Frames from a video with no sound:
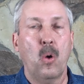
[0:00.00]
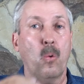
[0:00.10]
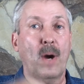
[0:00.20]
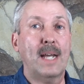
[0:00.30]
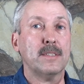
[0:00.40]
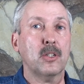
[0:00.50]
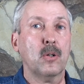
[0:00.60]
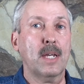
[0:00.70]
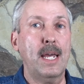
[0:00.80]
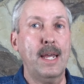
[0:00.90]
Why is it
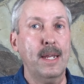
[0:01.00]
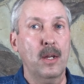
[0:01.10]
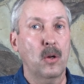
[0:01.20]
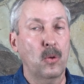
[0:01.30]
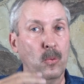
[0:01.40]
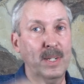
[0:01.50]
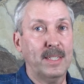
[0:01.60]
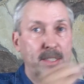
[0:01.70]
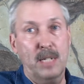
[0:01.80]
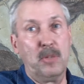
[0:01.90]
okay when a
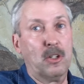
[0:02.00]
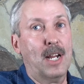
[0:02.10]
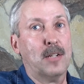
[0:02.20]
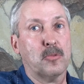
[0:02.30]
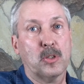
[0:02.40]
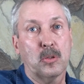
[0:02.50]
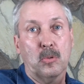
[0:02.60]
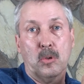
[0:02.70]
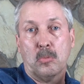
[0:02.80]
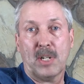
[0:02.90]
Democrat
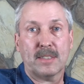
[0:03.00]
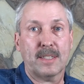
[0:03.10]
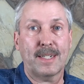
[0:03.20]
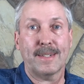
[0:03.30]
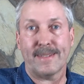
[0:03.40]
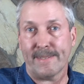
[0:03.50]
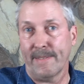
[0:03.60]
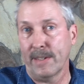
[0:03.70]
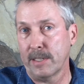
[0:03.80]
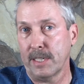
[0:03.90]
president
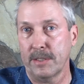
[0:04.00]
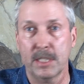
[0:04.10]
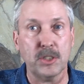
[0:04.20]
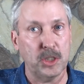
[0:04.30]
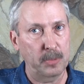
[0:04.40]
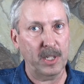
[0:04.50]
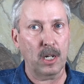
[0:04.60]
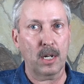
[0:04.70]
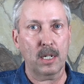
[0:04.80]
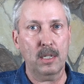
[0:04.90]
did this, Jimmy
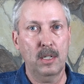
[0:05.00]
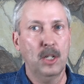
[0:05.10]
Carter,